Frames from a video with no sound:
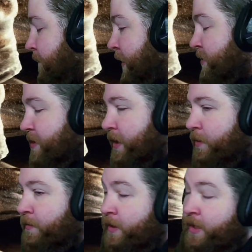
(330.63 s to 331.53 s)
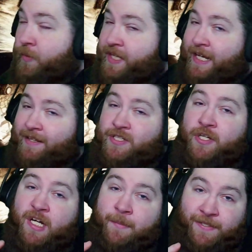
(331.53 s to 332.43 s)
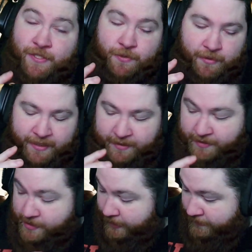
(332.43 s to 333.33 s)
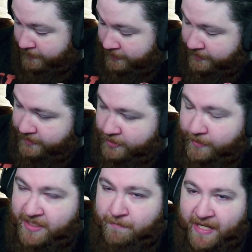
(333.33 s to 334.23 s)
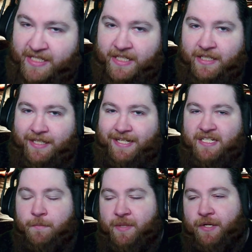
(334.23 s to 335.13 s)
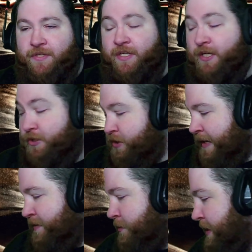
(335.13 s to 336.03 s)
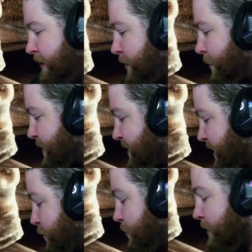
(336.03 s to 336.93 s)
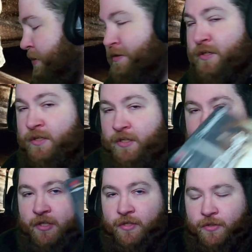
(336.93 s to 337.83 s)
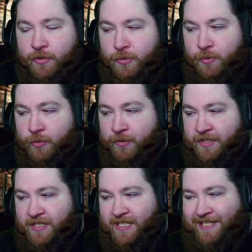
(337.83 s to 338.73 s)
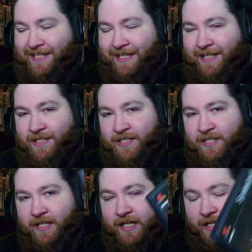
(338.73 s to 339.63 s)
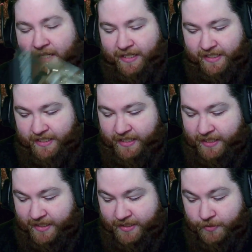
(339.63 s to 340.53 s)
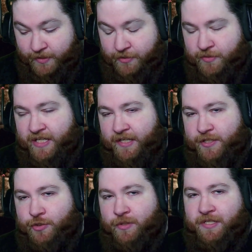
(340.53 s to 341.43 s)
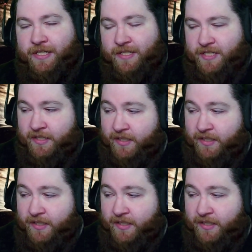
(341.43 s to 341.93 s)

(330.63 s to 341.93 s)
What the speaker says: So with that, let's talk about the story. So the story basically is about Travis Grady, who is a trucker who decides he is going to take a shortcut